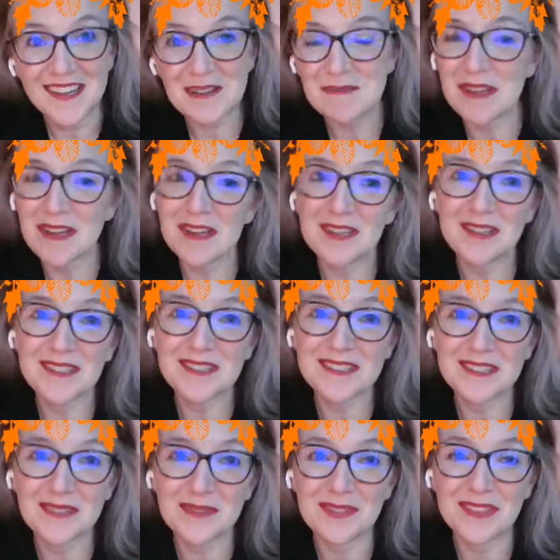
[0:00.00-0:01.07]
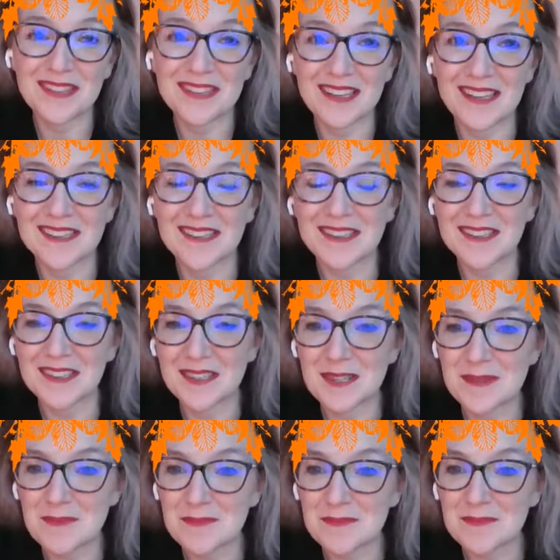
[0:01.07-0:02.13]
I'm not good at stuff like that.
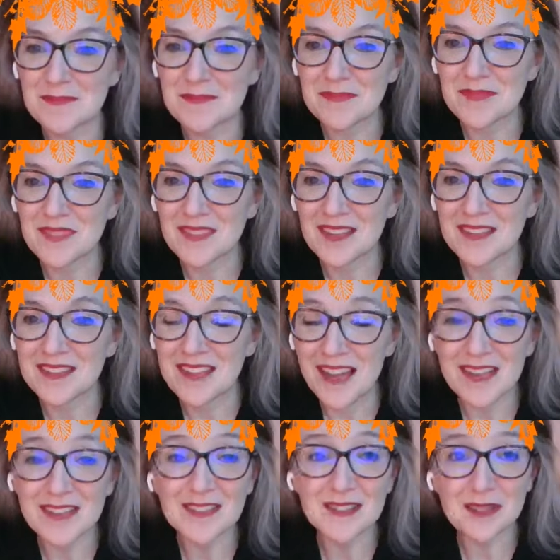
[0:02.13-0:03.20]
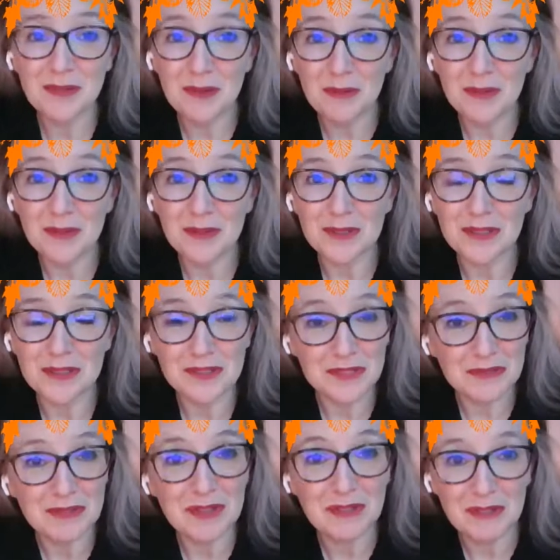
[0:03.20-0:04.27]
That's cool. You
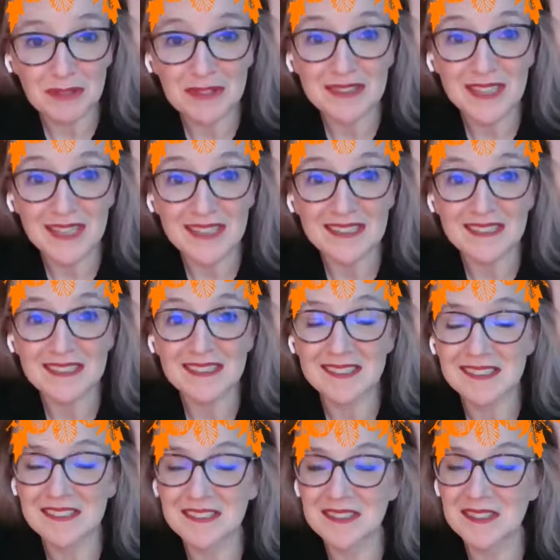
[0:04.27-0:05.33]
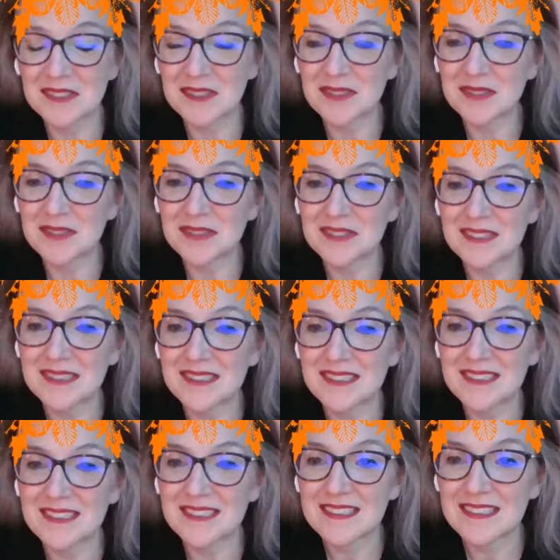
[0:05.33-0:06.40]
should record that. So,
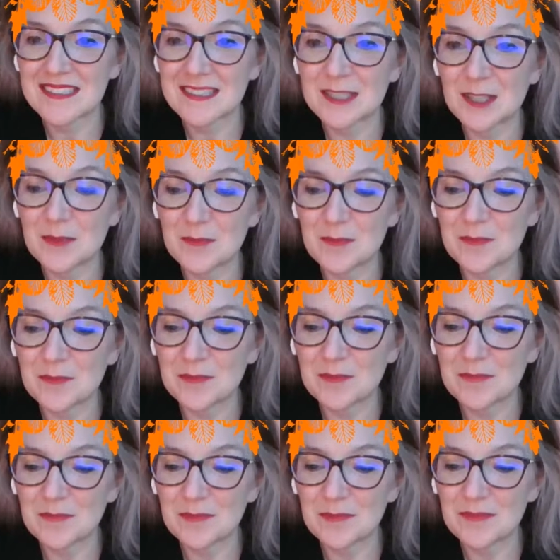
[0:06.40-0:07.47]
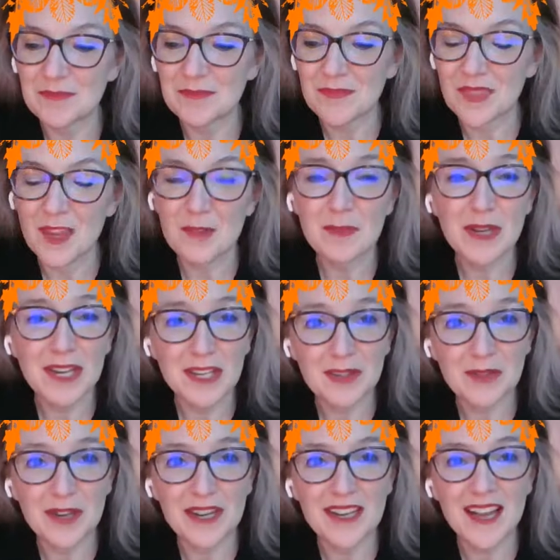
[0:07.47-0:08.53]
um, but
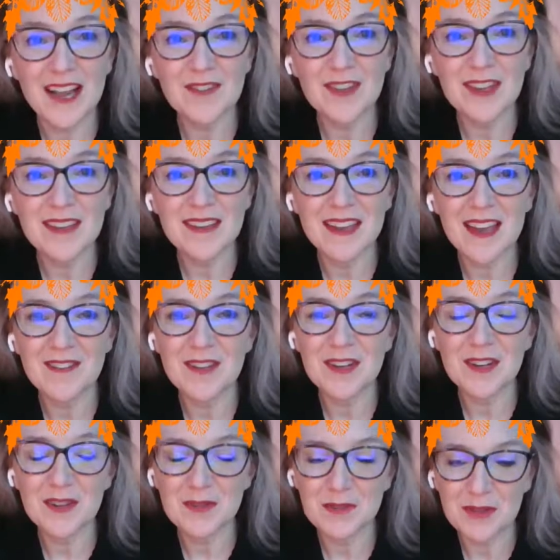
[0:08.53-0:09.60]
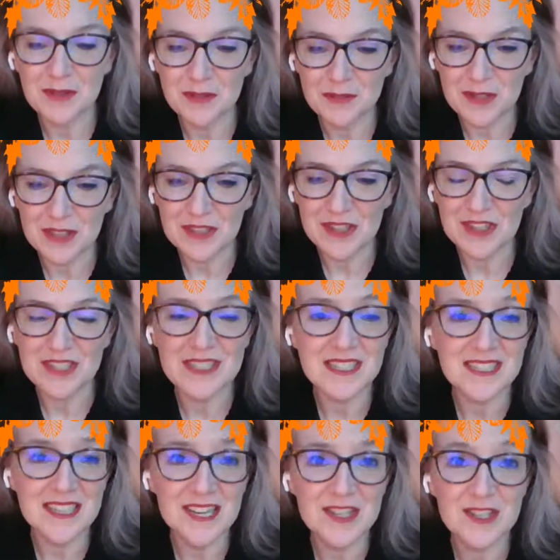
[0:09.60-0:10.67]
anyway, having having a computer read uh,
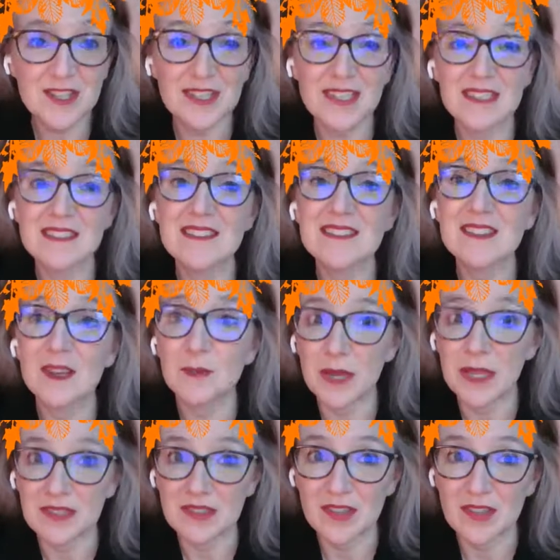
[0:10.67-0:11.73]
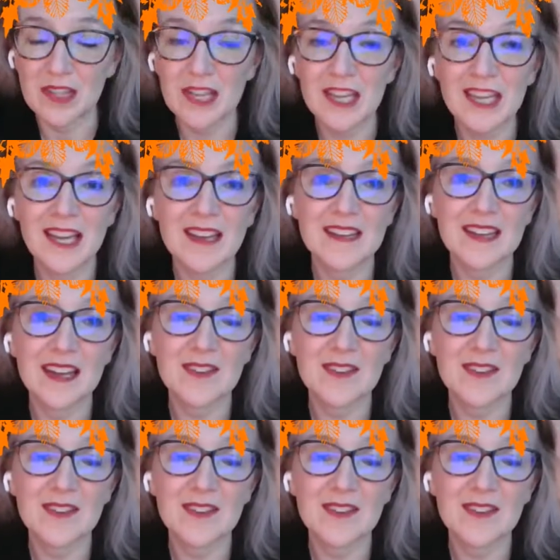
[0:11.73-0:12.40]
dictation is amazing, and